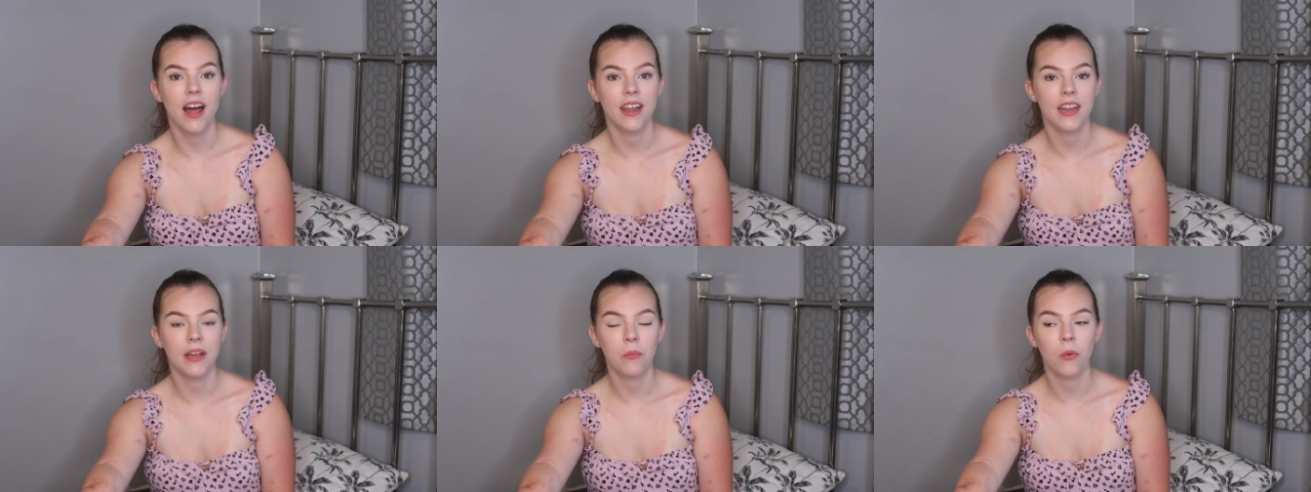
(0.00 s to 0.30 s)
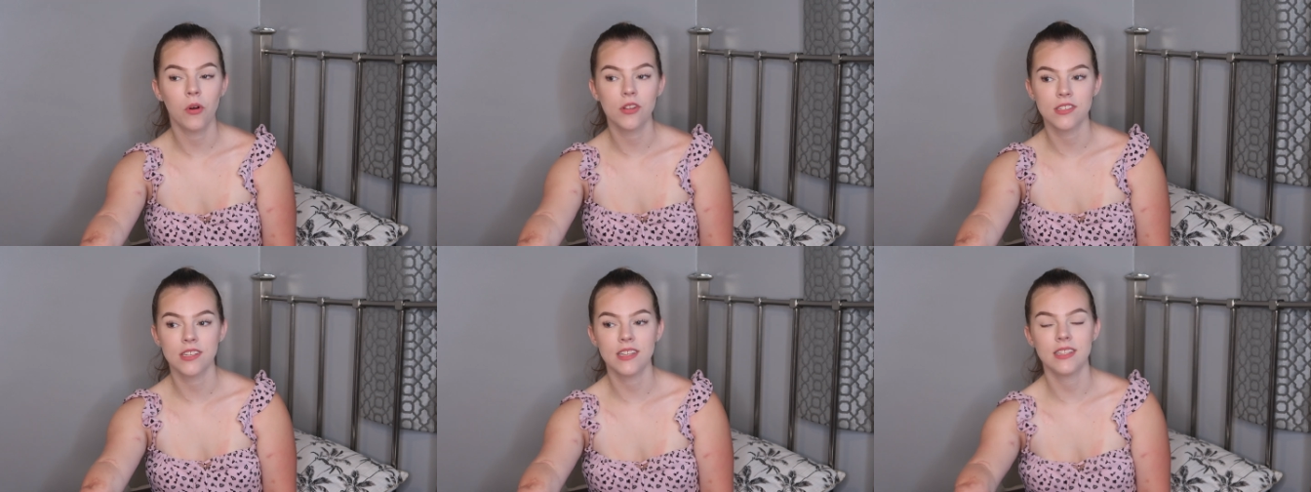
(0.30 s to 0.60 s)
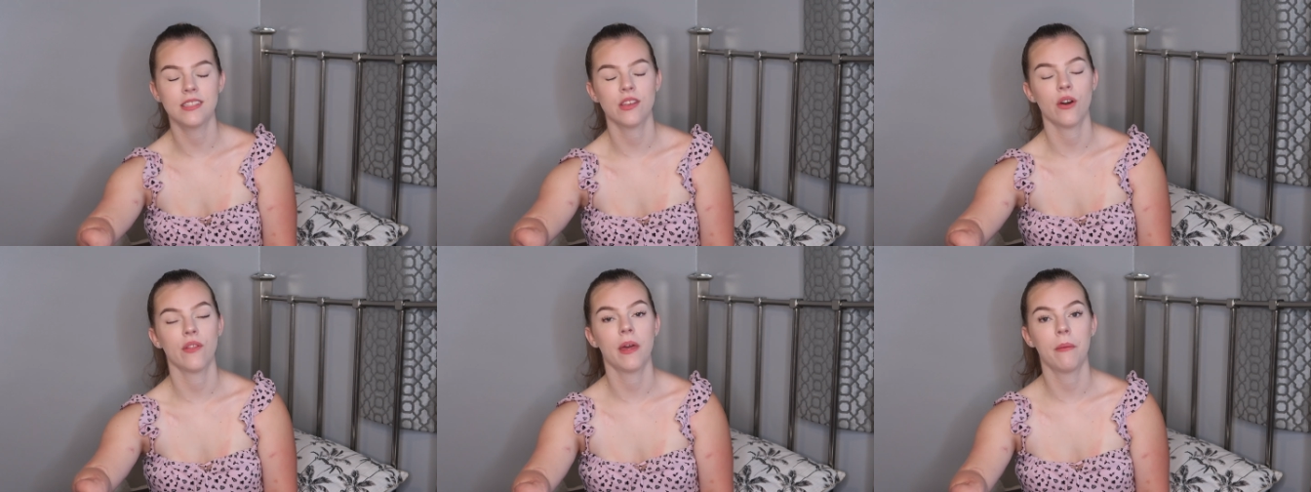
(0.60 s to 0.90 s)
and it wasn't
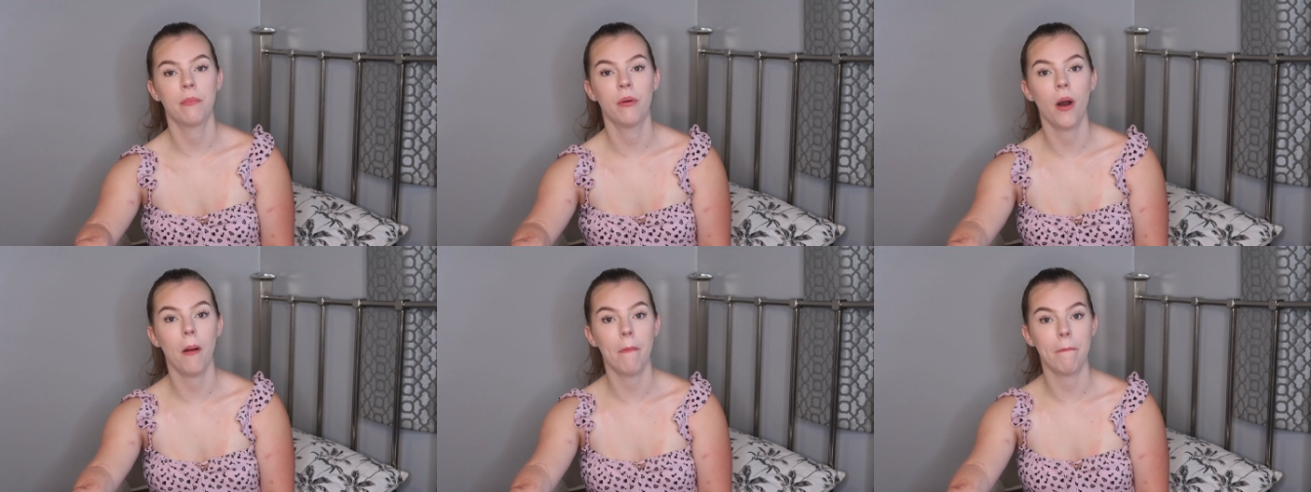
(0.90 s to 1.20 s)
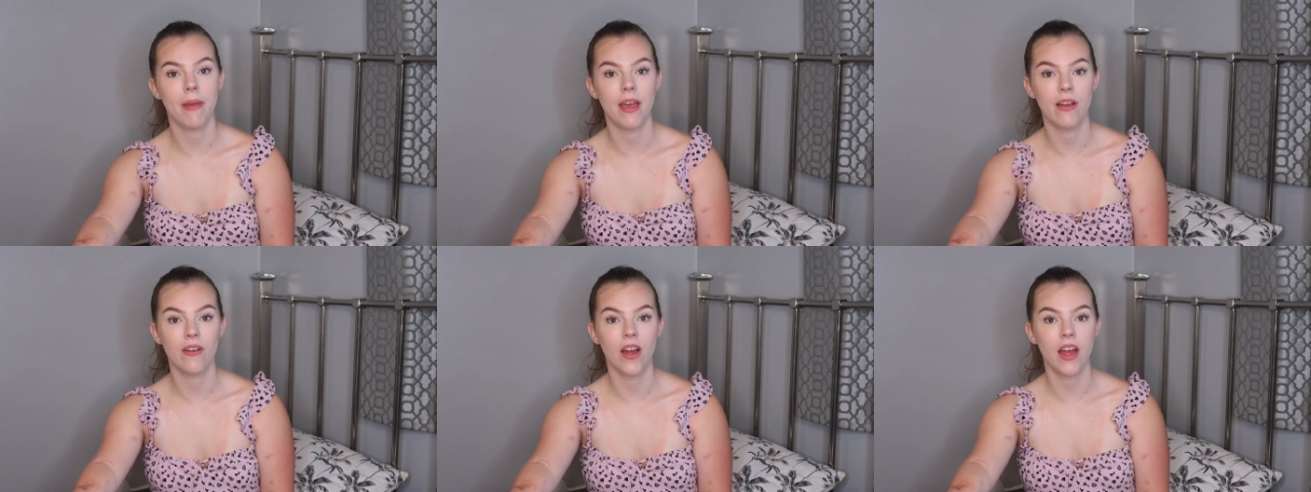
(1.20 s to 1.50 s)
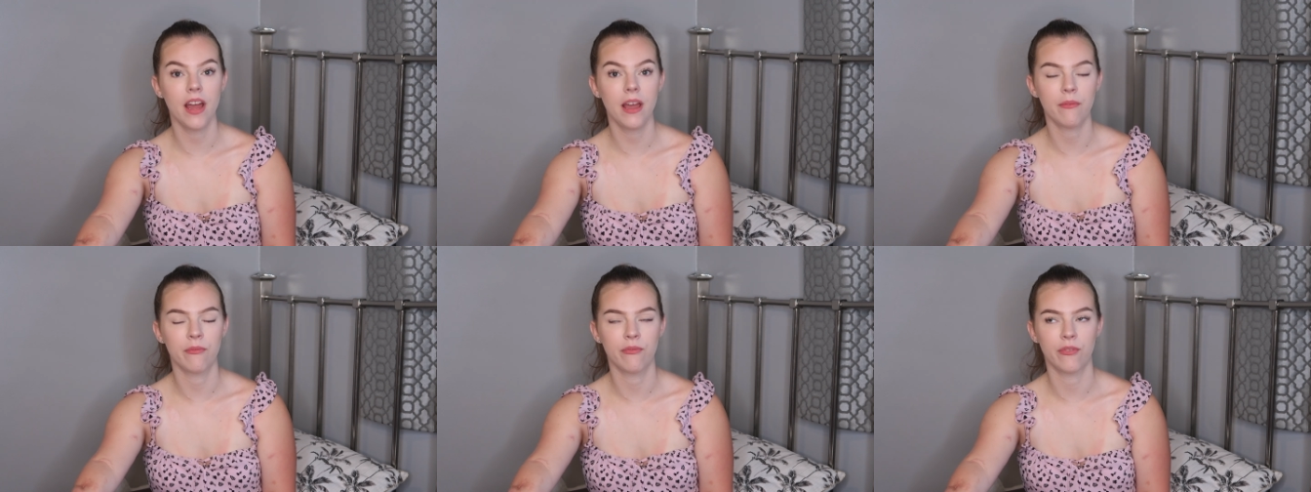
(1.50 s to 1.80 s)
until they put a
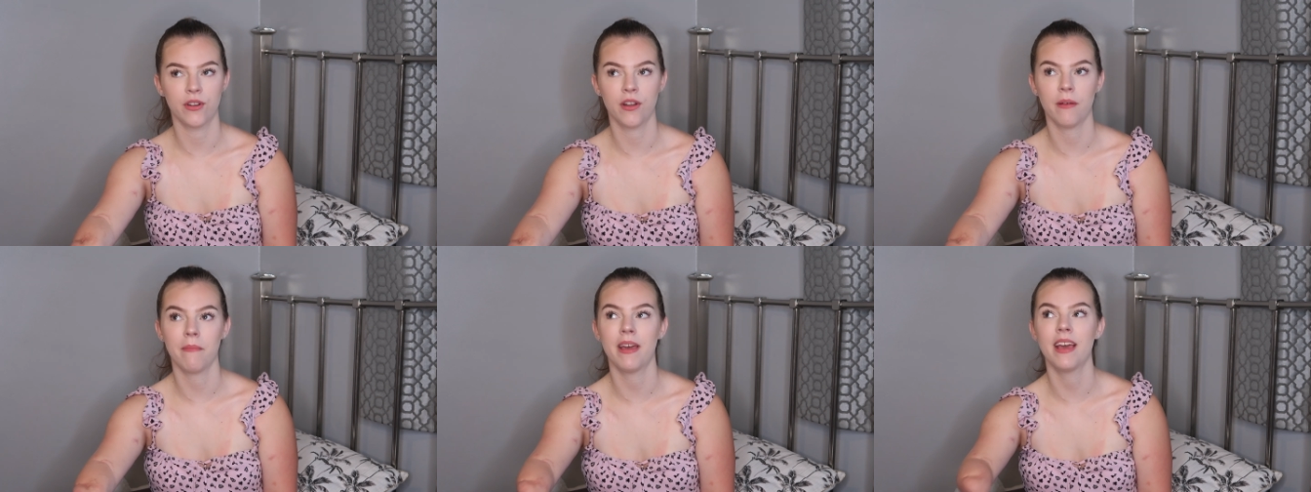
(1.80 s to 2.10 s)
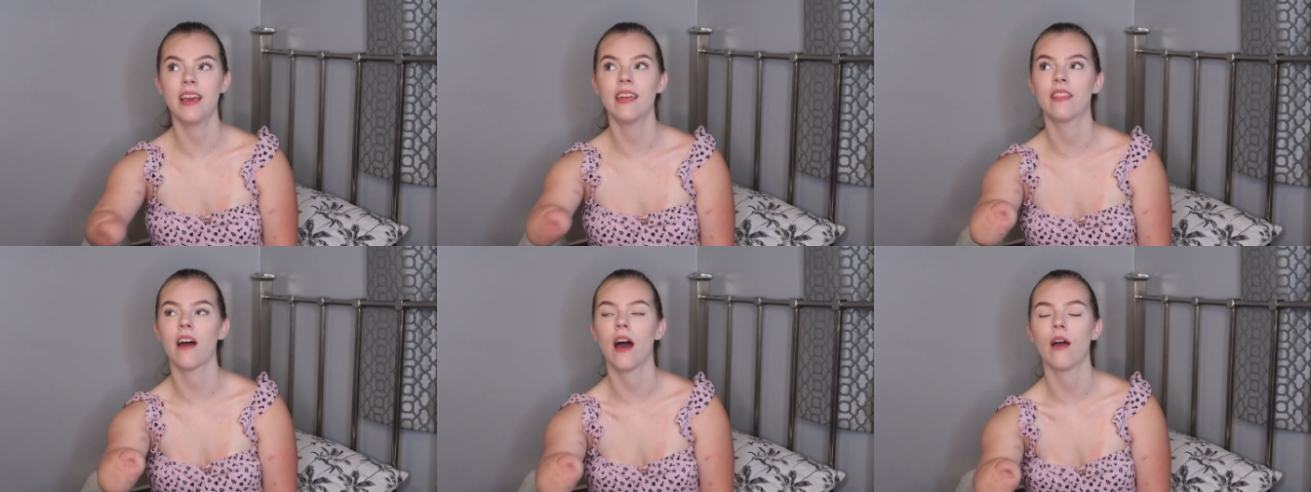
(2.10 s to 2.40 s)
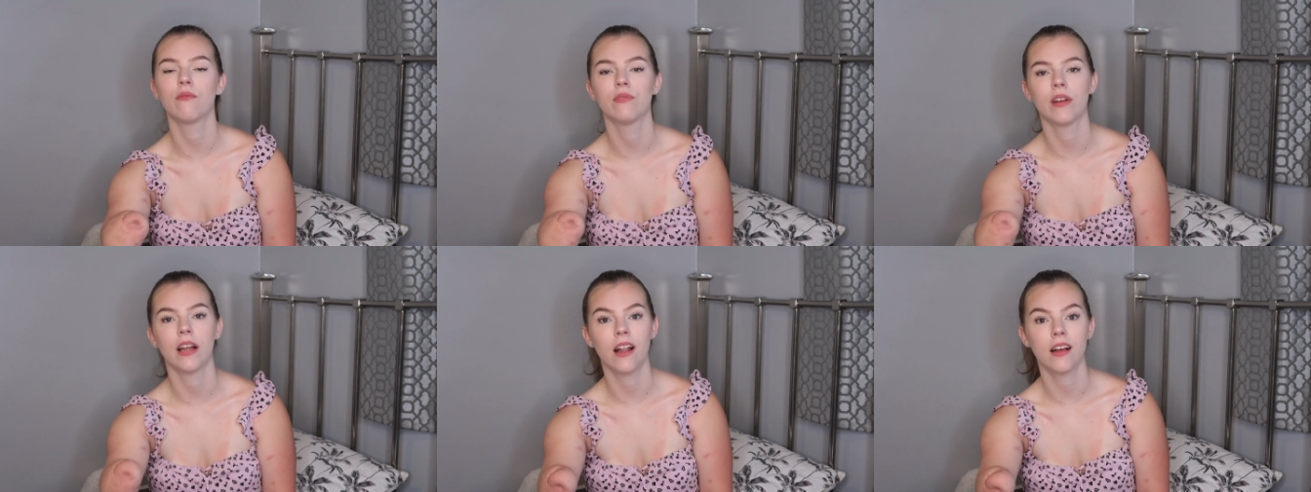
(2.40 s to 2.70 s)
mirror in front of me
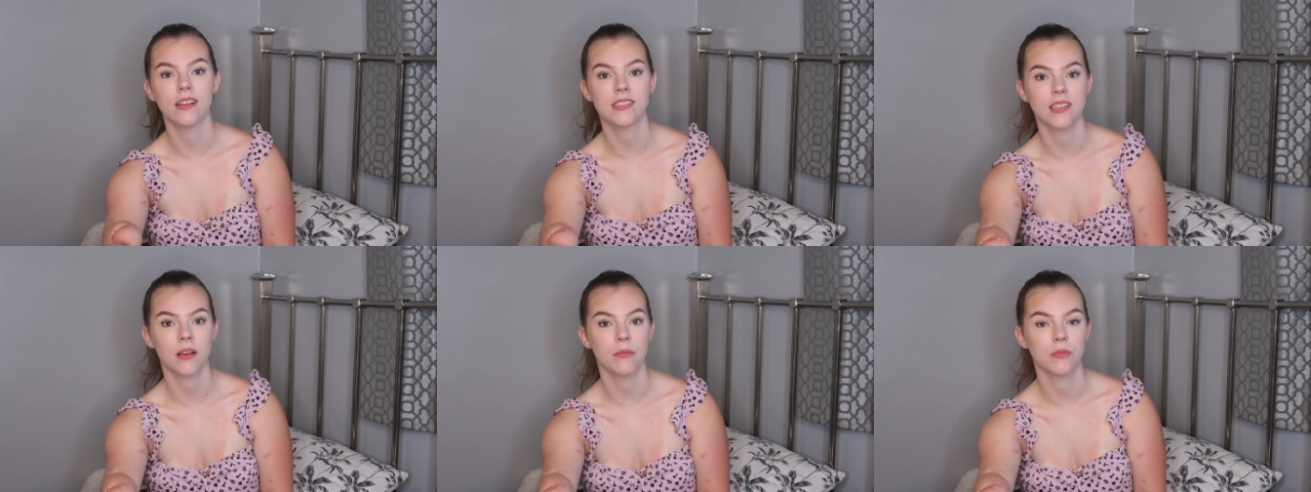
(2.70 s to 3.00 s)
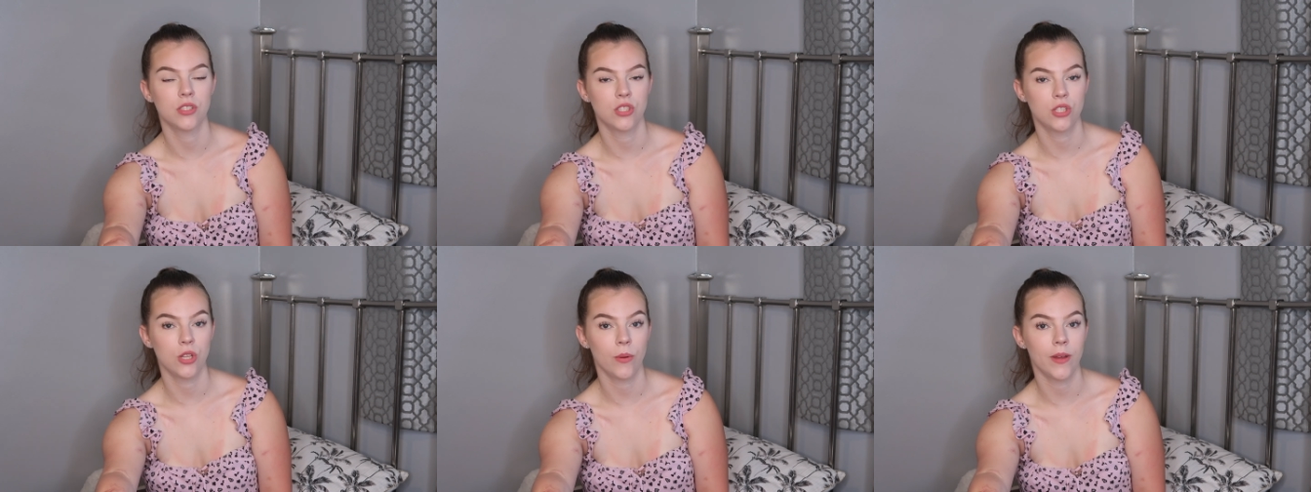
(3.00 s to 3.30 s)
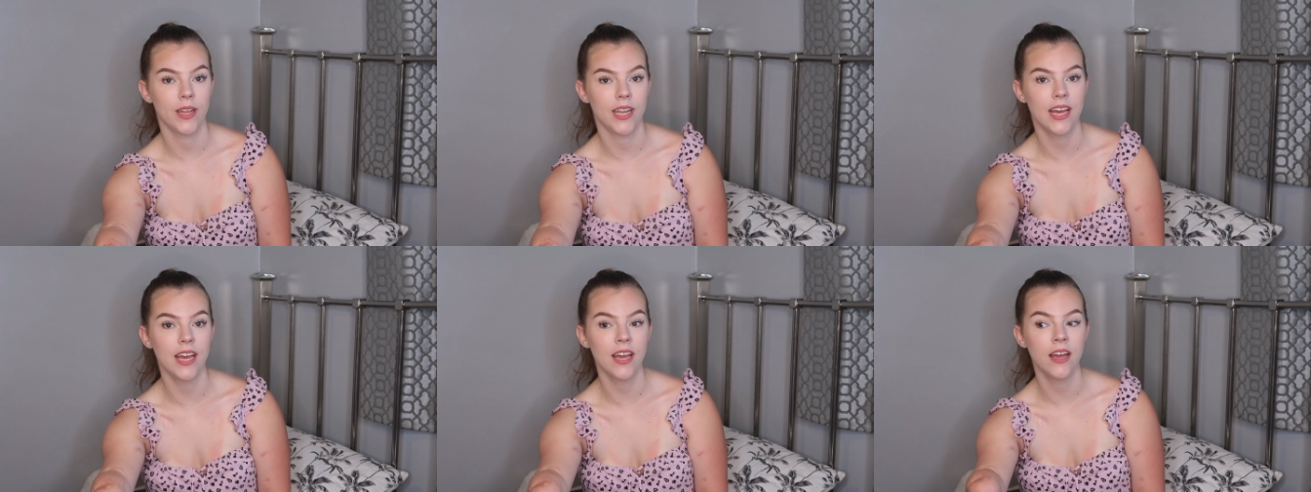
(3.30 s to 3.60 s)
that I realised I was
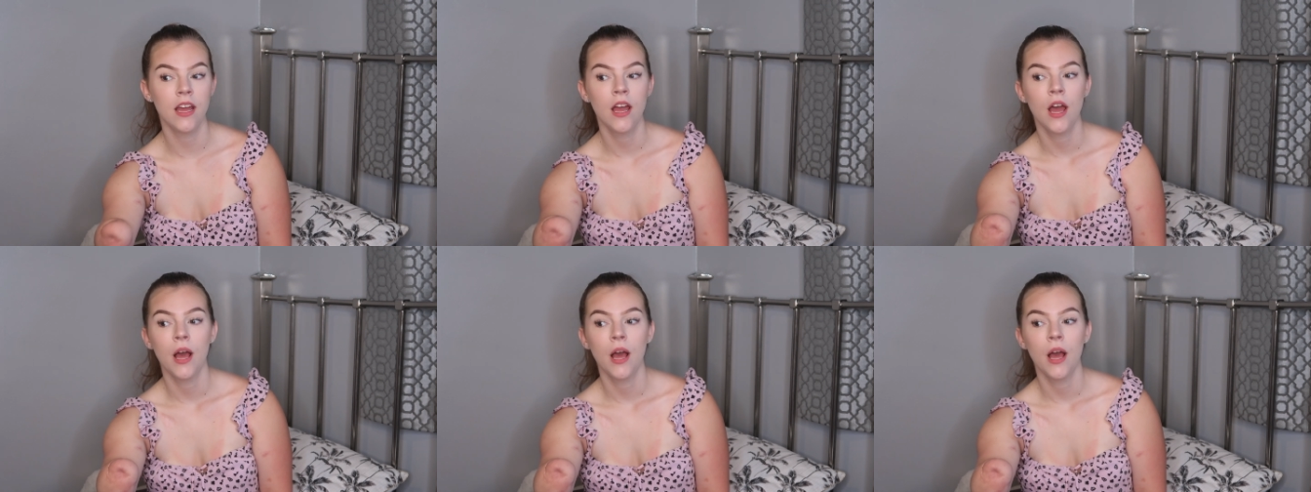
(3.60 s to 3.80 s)
doing it,